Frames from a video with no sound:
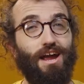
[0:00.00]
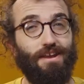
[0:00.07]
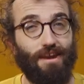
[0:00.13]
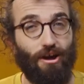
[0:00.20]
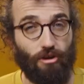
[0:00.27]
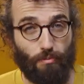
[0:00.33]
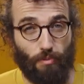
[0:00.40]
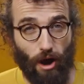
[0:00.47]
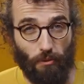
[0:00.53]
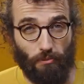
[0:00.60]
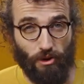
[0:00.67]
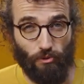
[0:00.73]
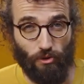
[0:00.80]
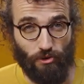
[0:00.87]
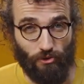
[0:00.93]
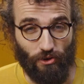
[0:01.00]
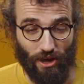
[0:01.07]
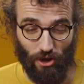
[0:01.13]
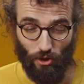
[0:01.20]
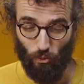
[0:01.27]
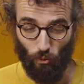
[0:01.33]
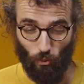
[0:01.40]
Now you're probably
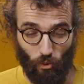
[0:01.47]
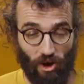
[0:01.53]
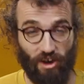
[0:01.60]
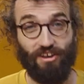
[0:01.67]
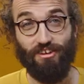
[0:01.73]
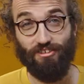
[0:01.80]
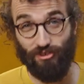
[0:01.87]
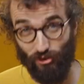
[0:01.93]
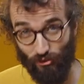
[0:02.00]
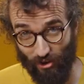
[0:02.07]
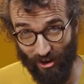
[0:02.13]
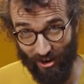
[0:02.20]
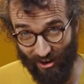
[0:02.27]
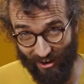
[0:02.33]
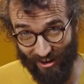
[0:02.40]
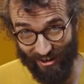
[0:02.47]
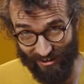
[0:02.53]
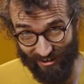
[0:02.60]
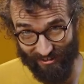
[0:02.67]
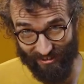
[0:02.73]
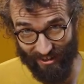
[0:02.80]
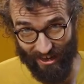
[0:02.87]
wondering what is going on at
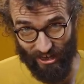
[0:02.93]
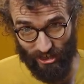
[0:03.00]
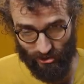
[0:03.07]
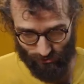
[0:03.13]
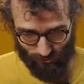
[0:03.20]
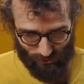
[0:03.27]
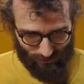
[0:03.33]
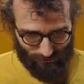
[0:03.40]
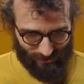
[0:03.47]
this stage. We've